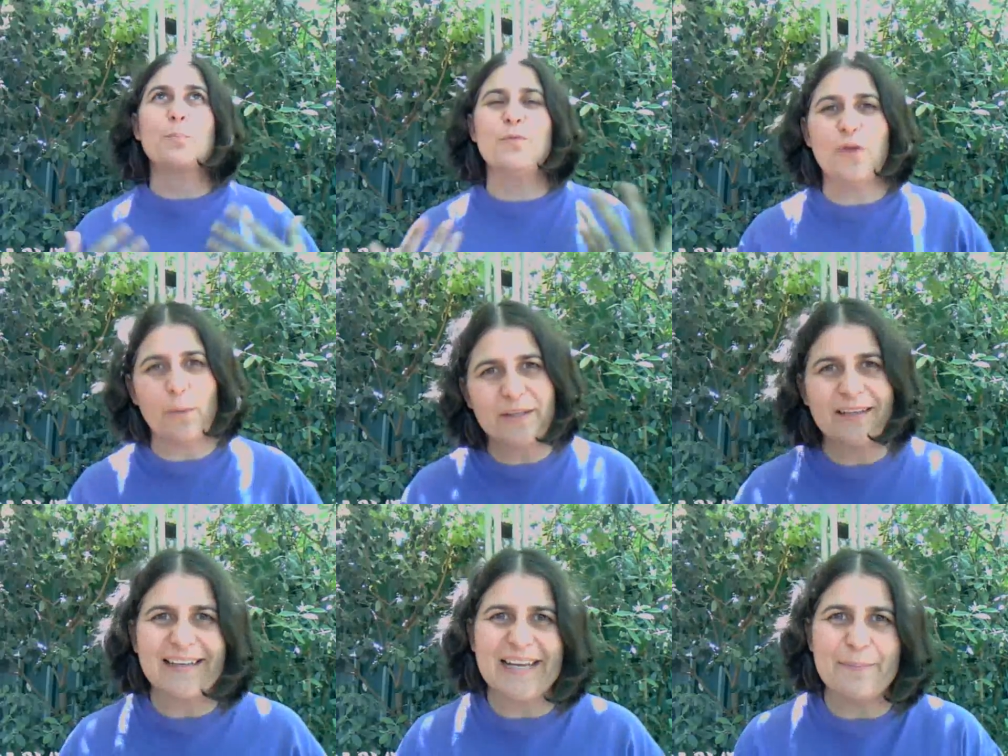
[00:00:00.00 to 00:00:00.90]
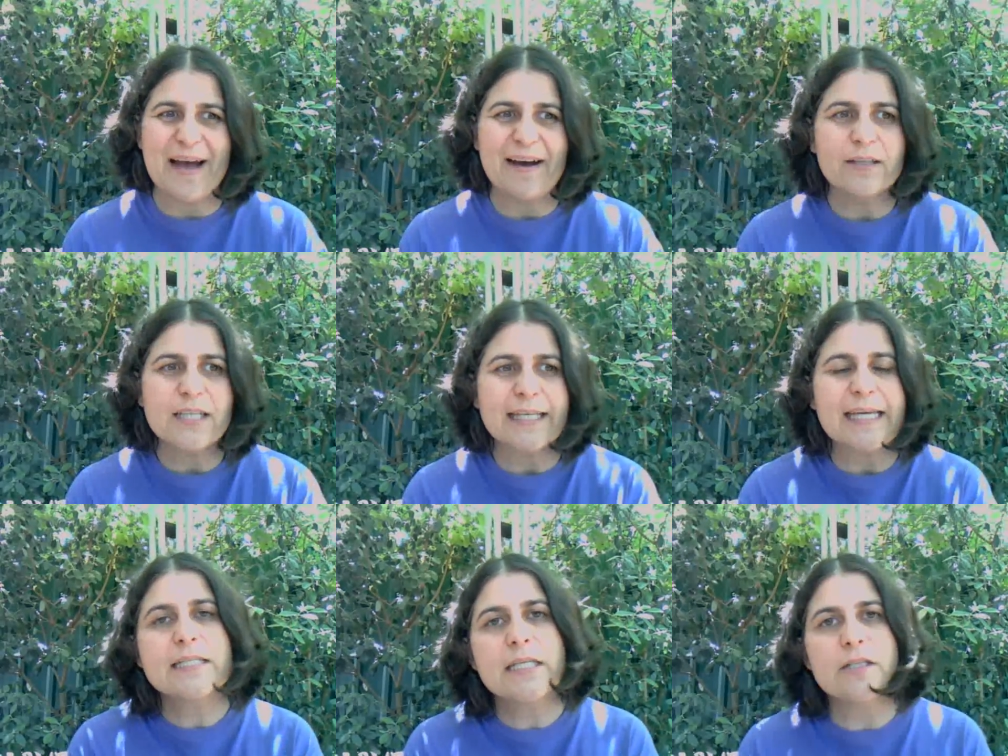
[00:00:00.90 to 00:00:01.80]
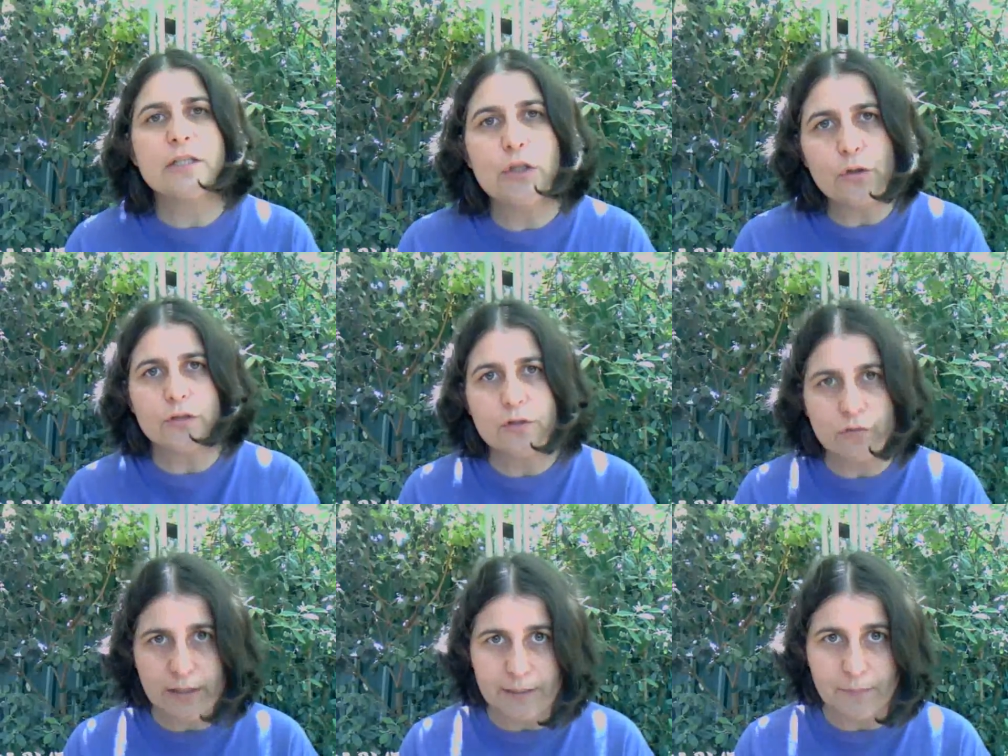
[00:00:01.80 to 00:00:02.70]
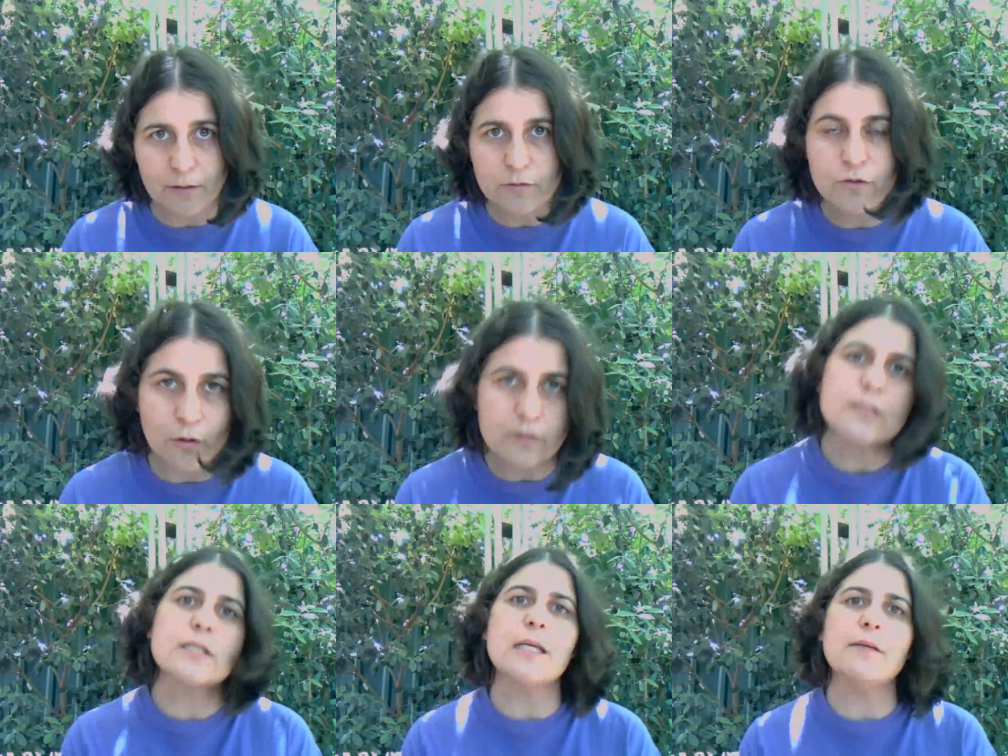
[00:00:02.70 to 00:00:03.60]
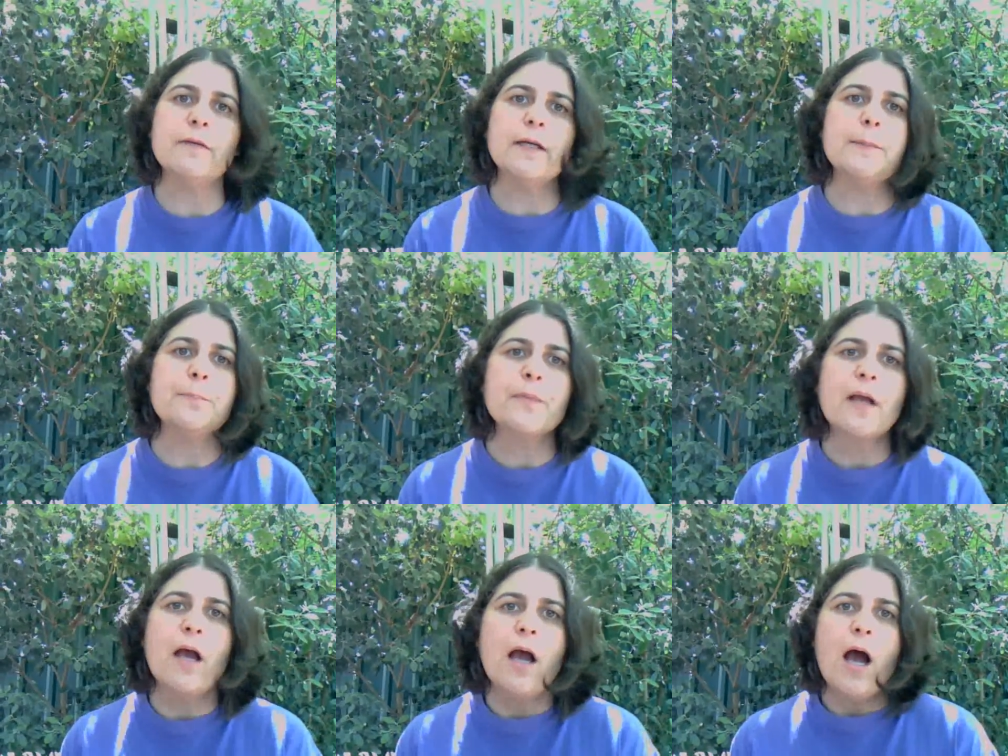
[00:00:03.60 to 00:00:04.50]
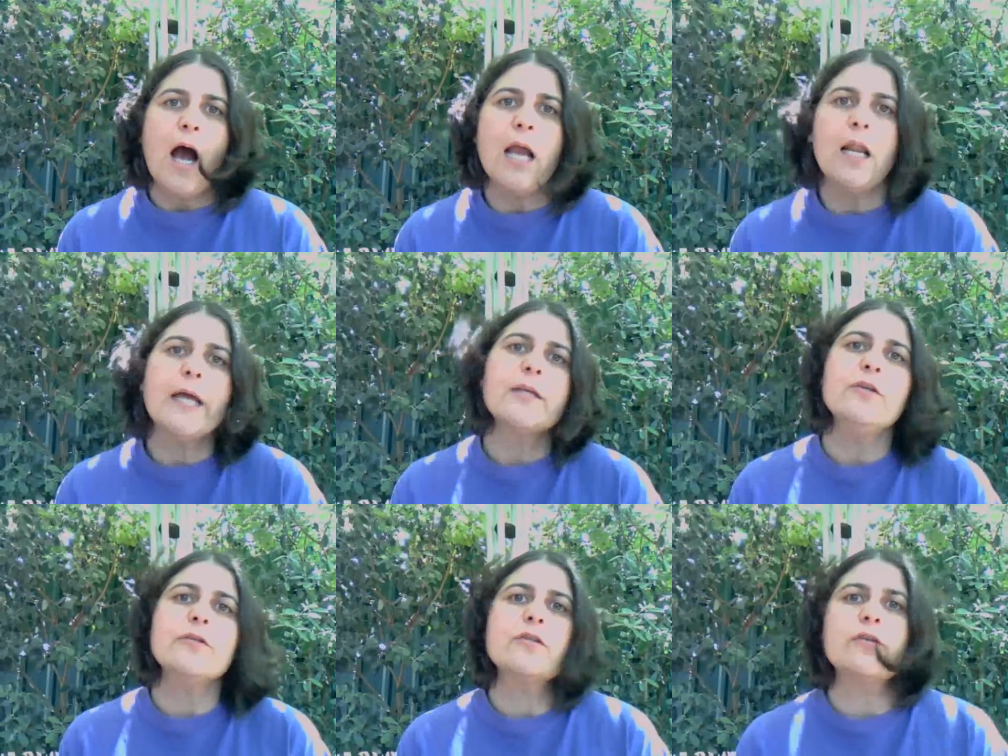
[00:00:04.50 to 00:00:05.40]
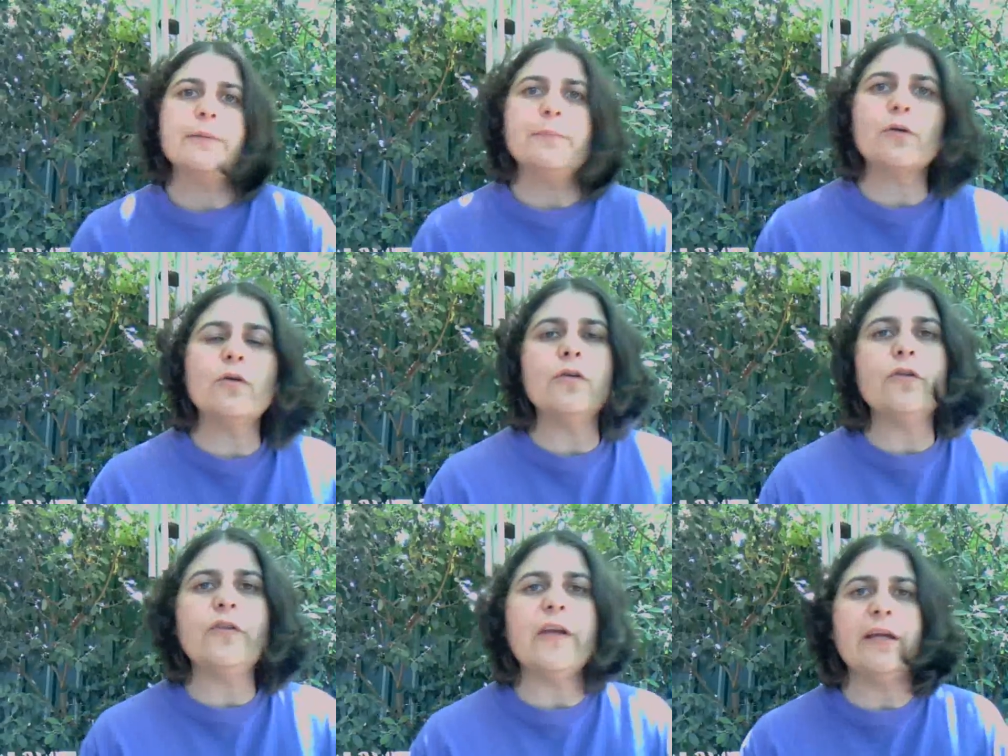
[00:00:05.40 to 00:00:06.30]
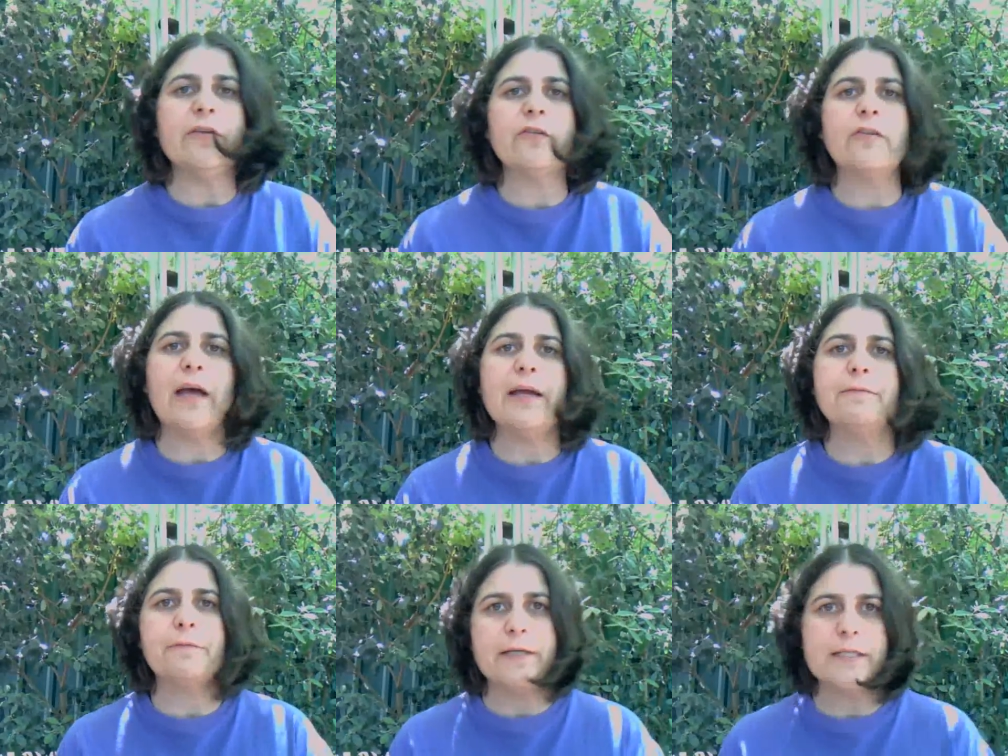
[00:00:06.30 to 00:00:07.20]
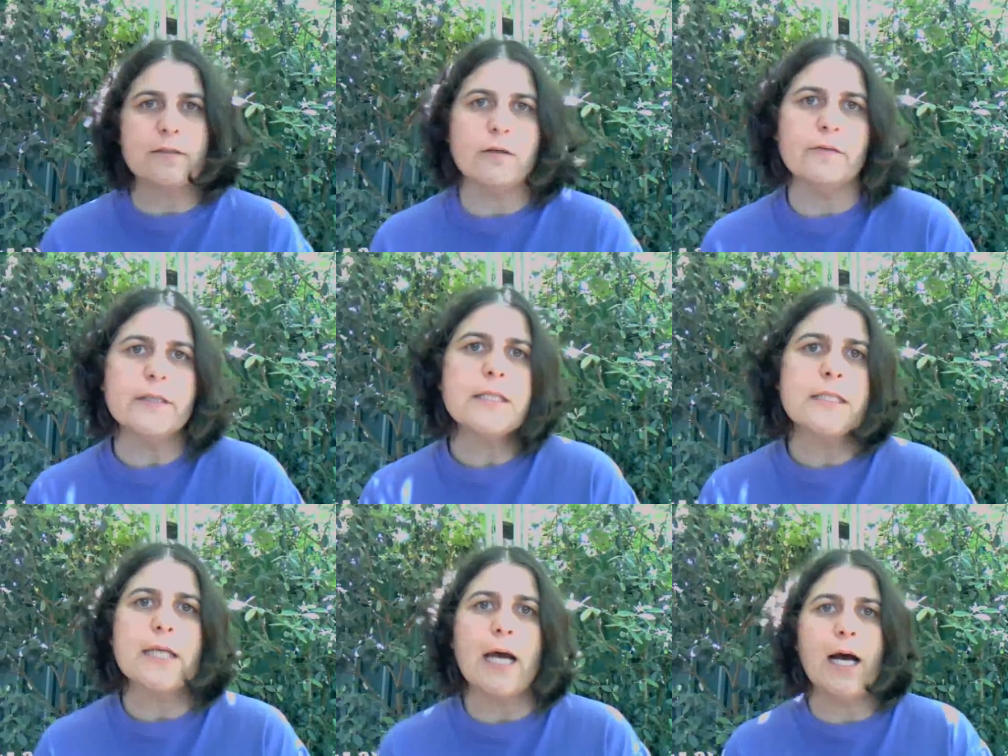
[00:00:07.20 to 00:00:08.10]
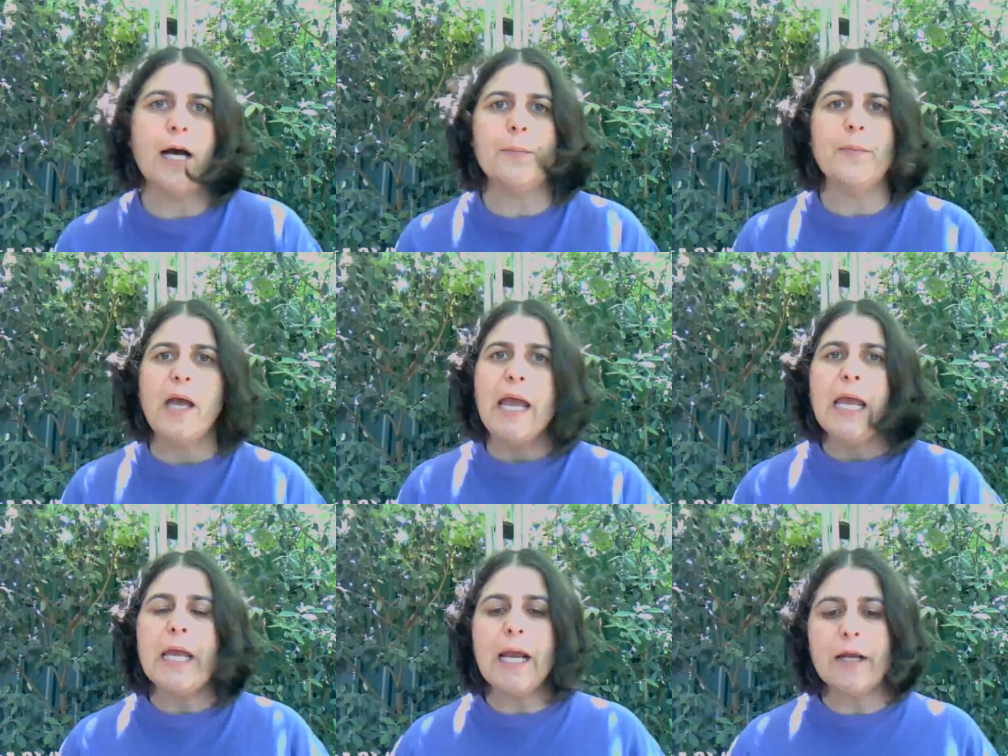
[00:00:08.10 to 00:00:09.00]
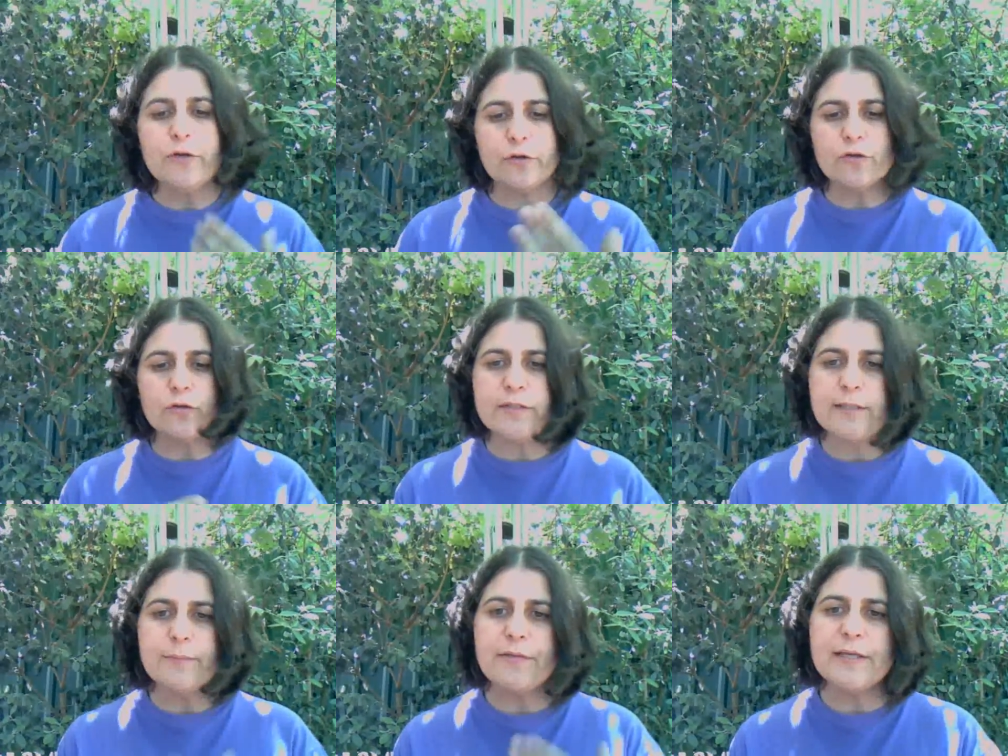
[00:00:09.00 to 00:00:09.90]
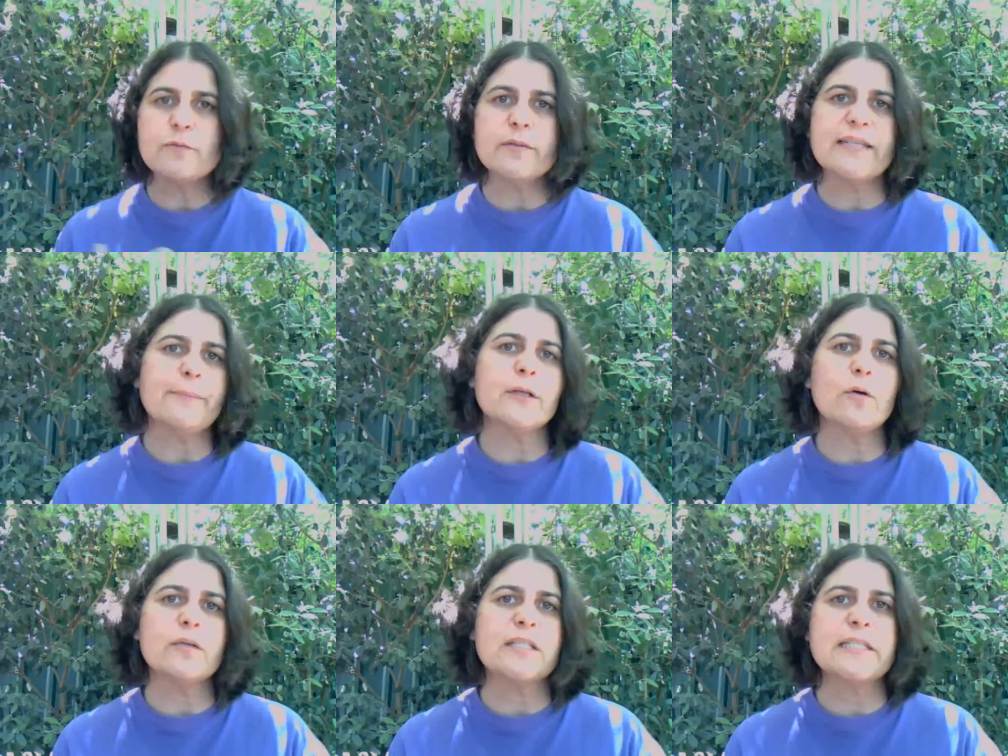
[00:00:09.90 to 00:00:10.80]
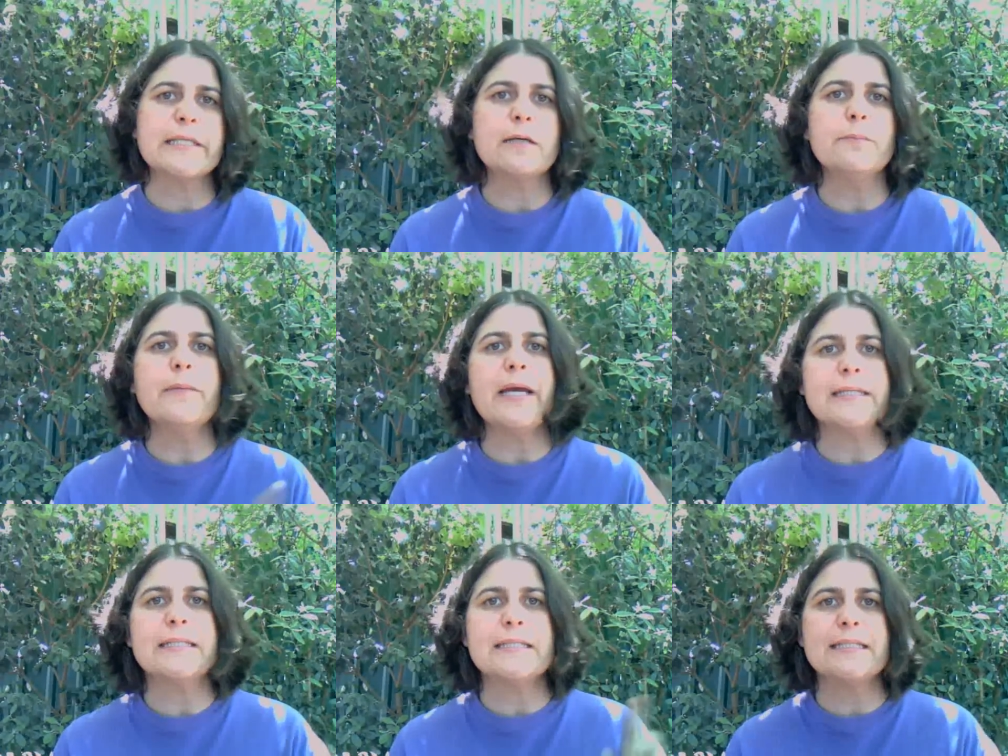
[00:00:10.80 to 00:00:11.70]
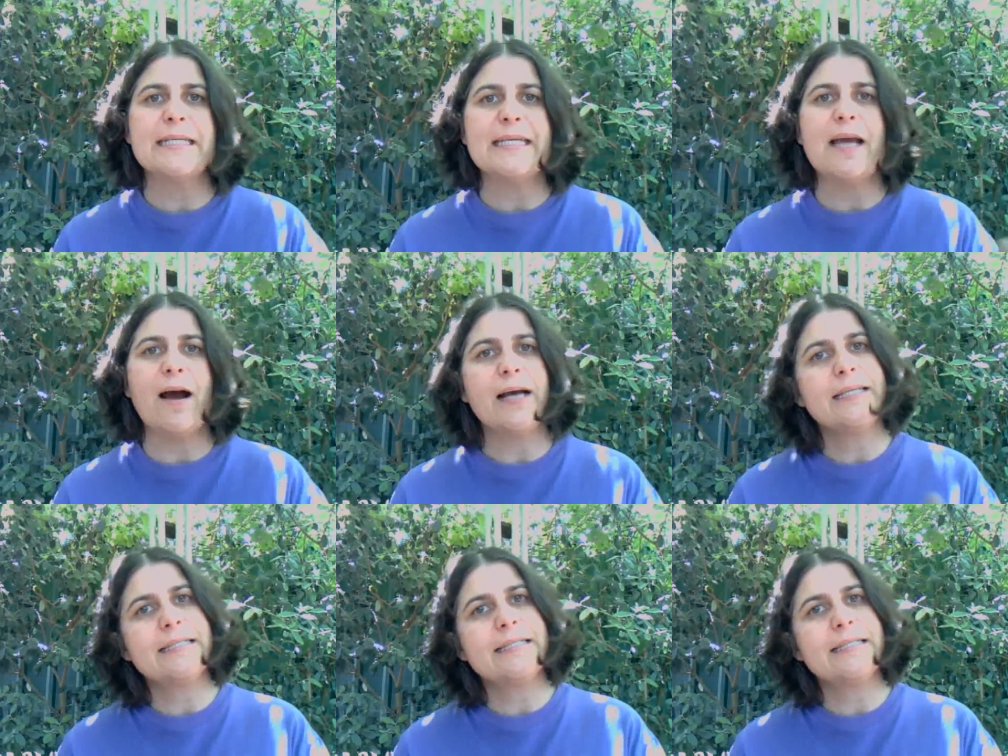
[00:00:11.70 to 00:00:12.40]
nominally about, I guess, is Ustream.tv. I like Ustream because it's a free service. You can do similar things with something called Stickam, S-T-I-C-K-A-M,